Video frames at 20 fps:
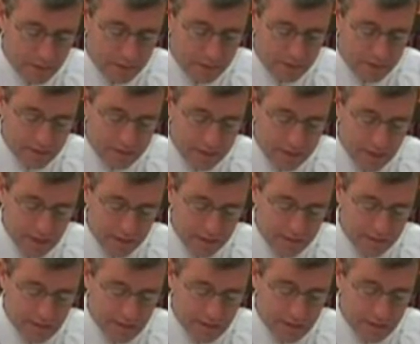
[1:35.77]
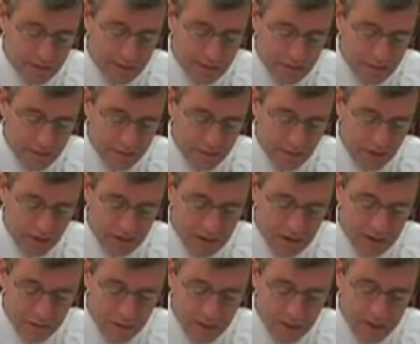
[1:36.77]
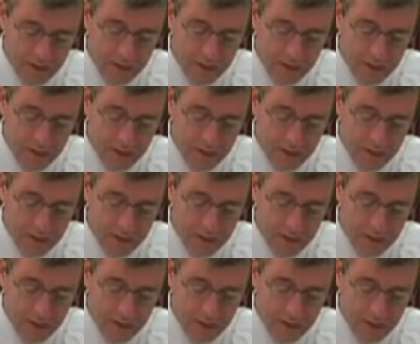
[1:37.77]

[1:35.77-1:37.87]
With his death, he defined,